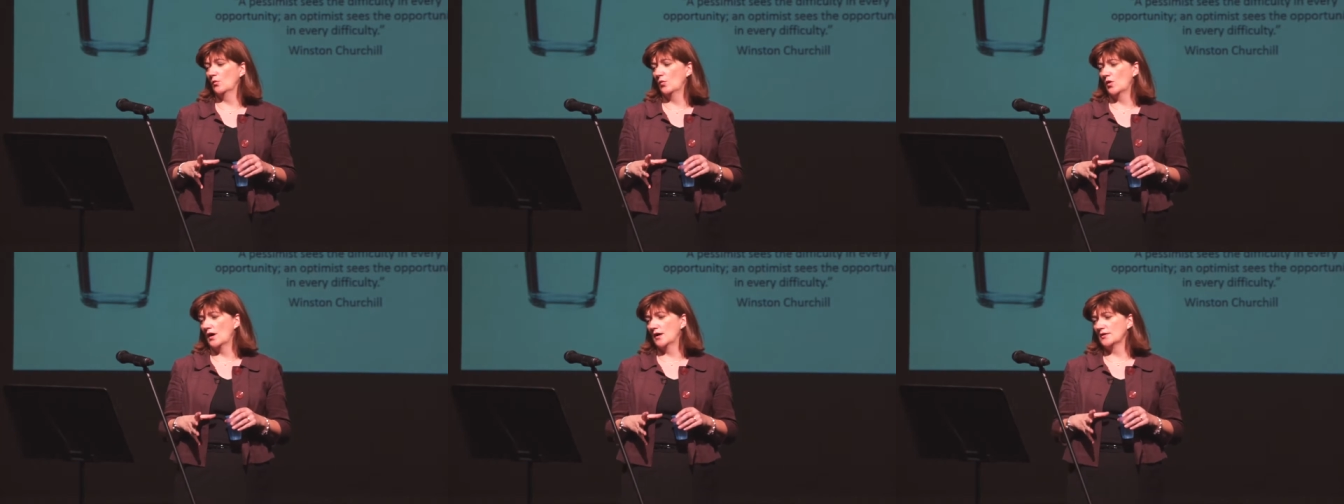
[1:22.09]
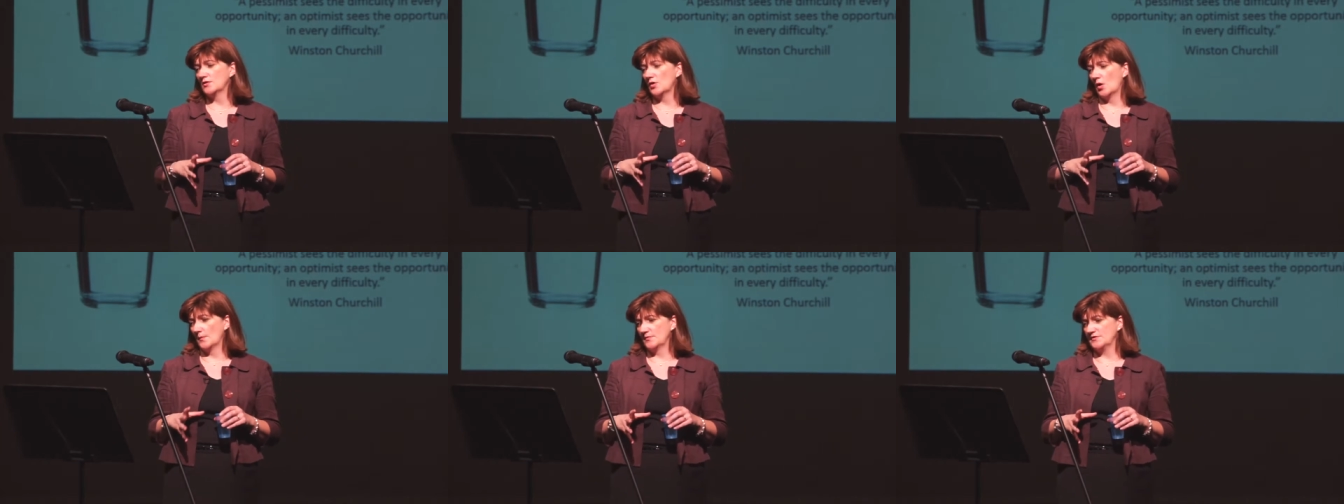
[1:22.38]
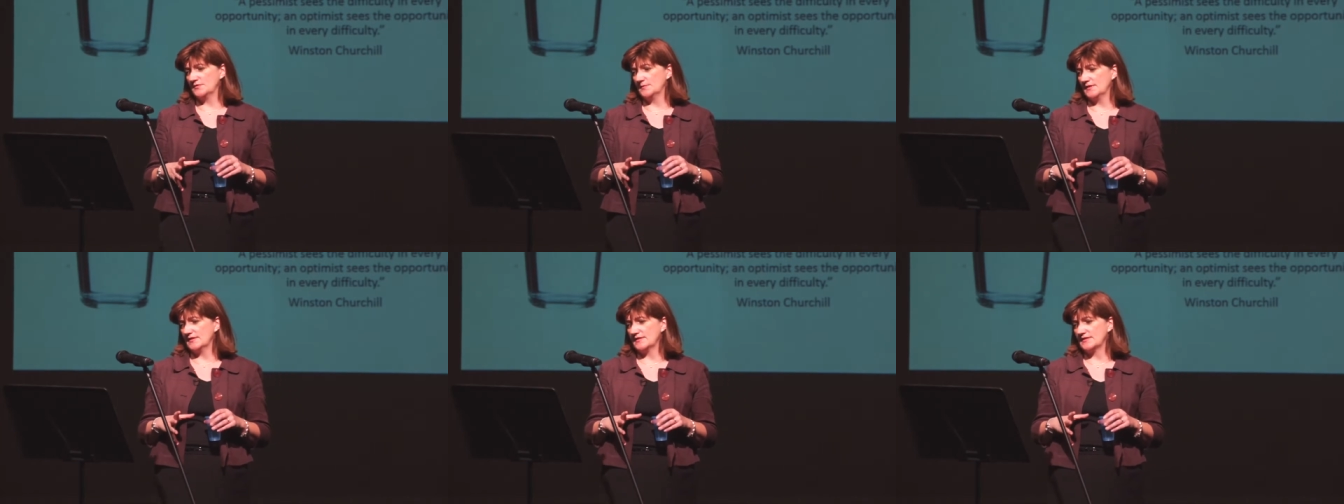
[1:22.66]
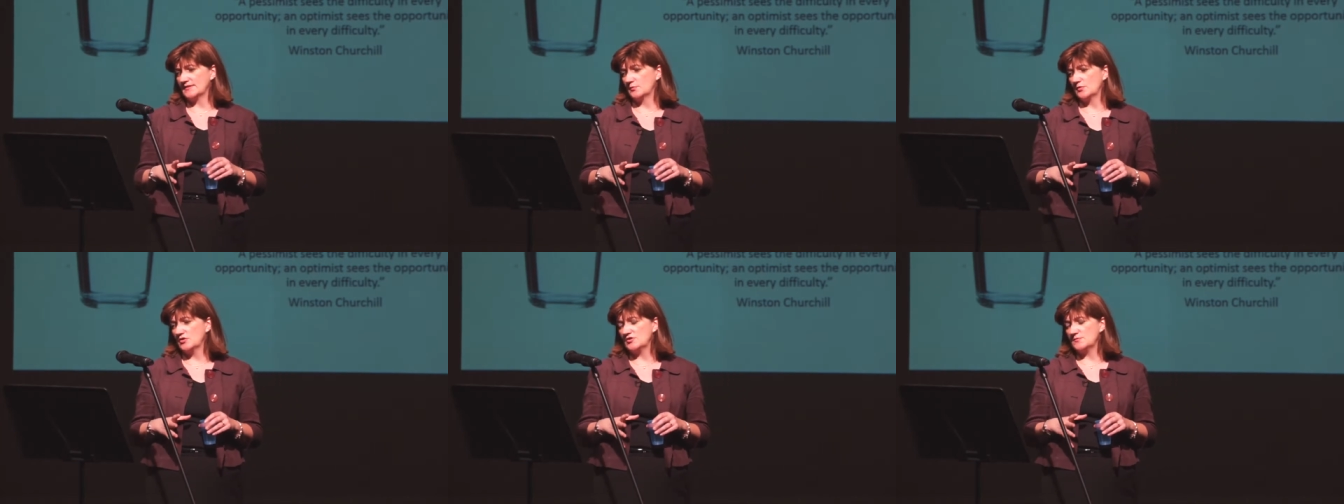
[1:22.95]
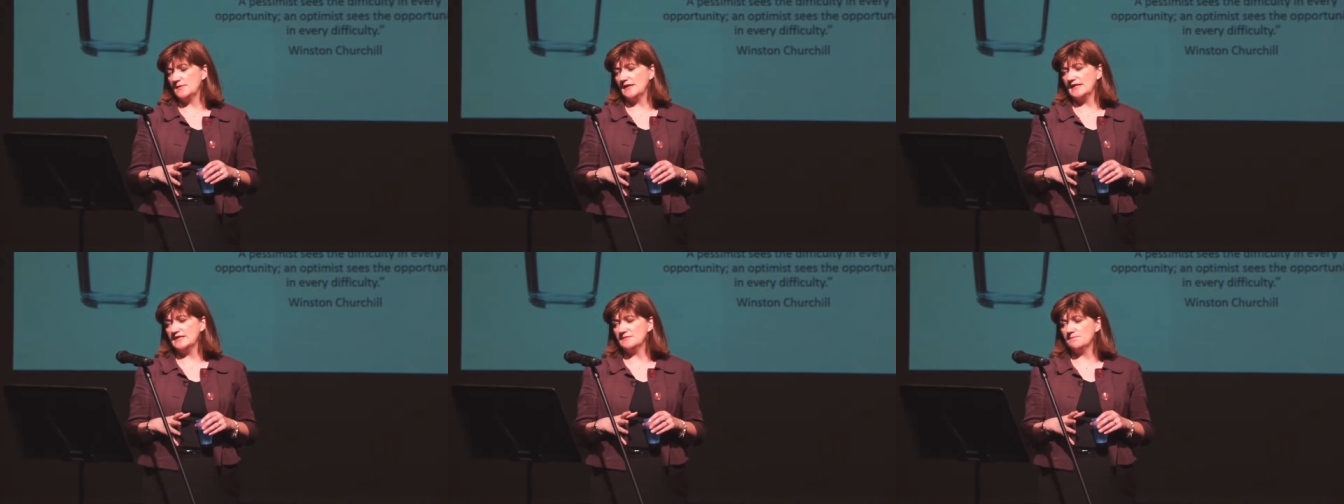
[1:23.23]
word optimus,
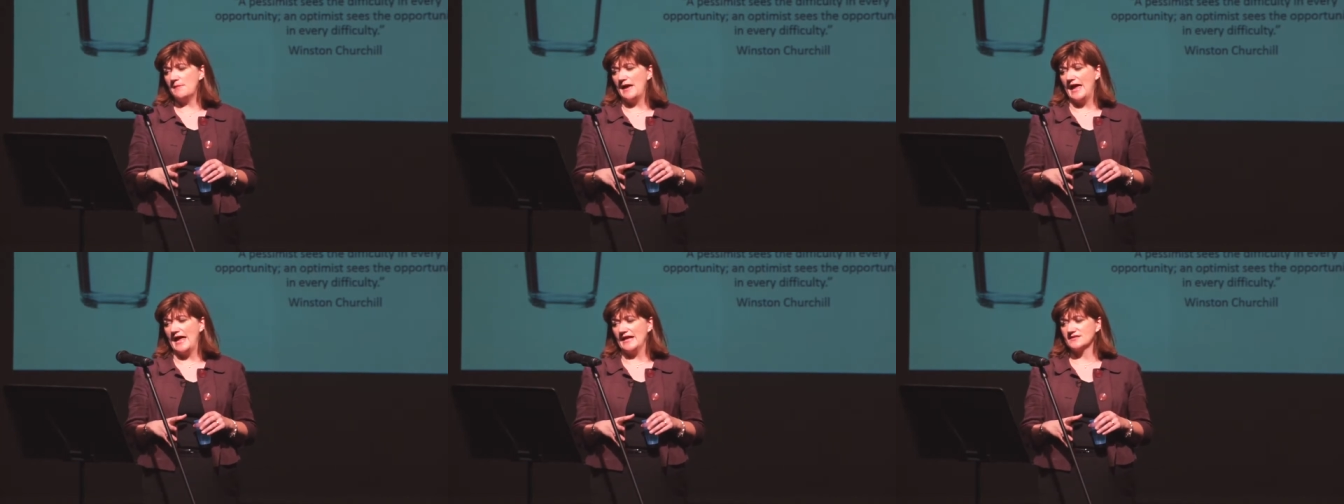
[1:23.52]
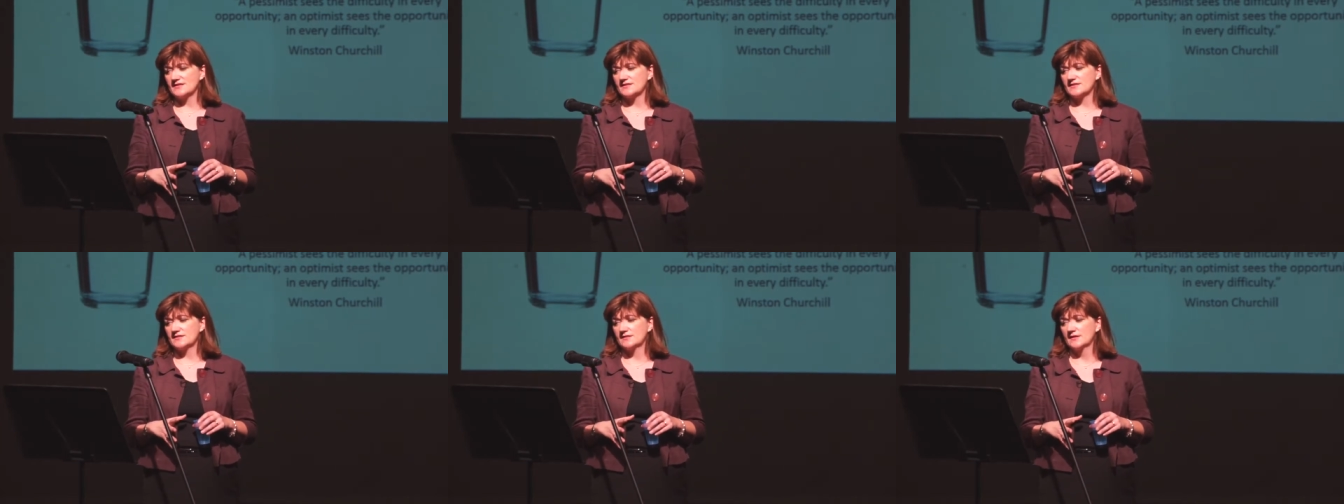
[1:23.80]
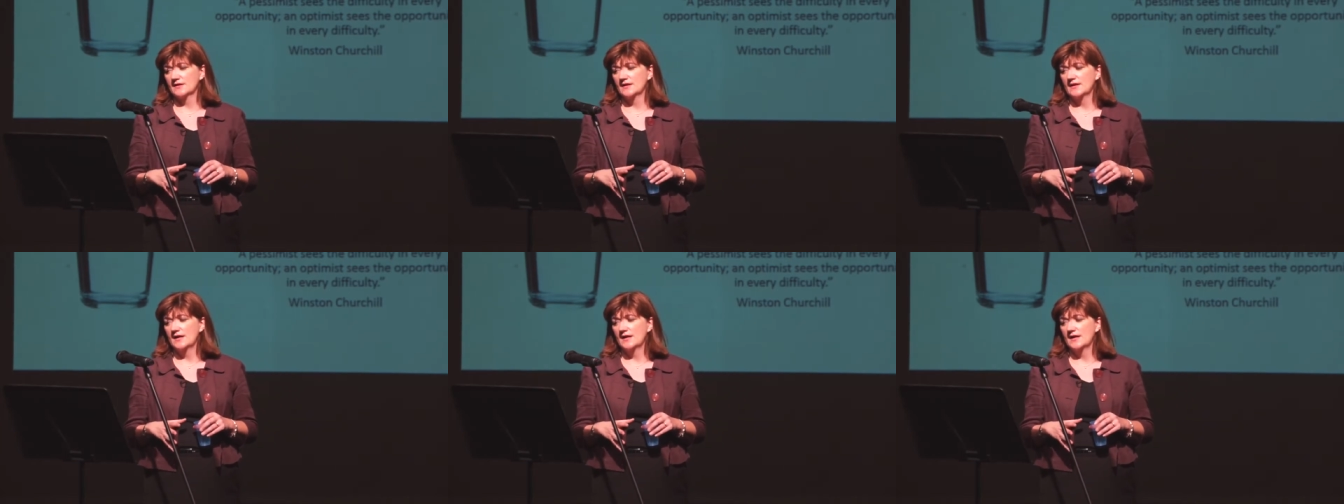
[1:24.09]
which means best.